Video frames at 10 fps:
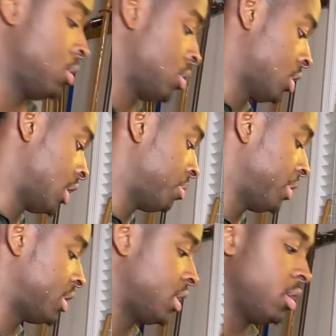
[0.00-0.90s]
letting me
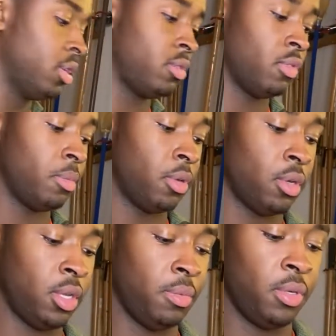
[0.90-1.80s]
steal this from her.
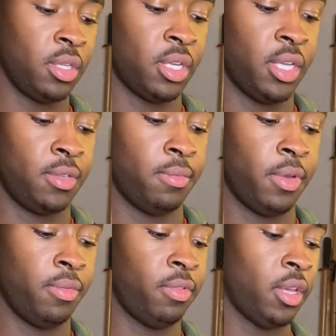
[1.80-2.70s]
And we just take some
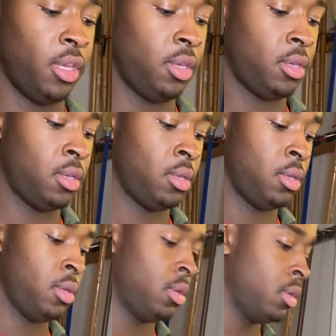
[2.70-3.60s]
red flake
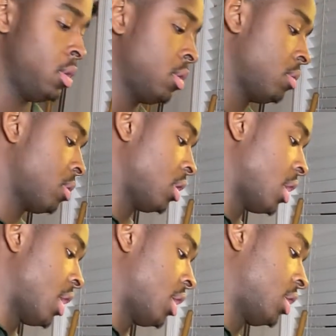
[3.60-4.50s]
and
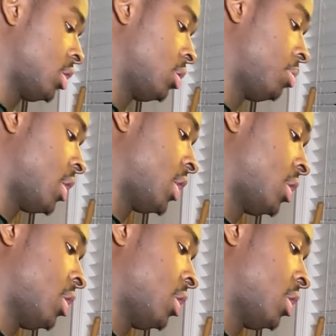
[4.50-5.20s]
add it to the plastic.